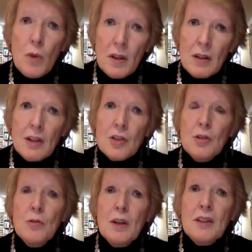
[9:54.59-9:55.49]
we need
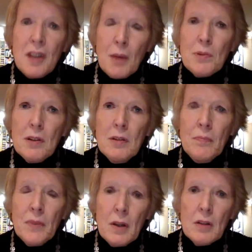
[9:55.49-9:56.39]
to accept
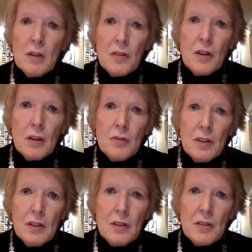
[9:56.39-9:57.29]
in
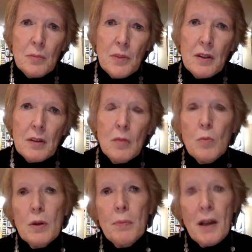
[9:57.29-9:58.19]
ourselves. It is something
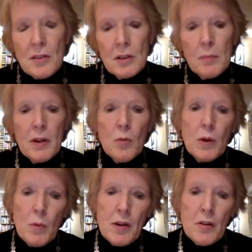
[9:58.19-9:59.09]
that we puzzle about,
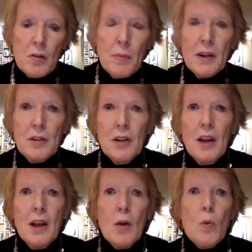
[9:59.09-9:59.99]
we wonder about.
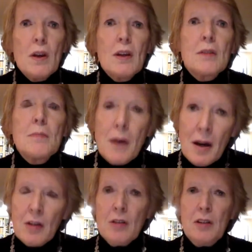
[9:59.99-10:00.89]
We
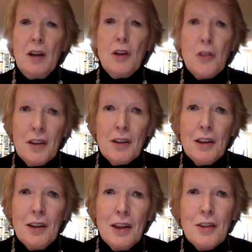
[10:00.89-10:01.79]
admire it, I
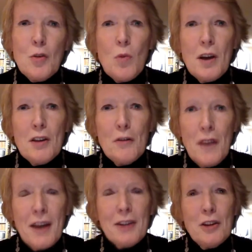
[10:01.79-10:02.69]
think, in a way, the
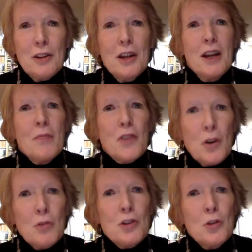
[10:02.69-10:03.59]
fact that
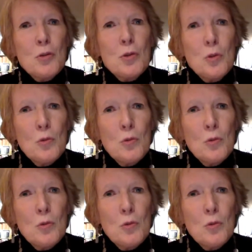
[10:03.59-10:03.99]
those who,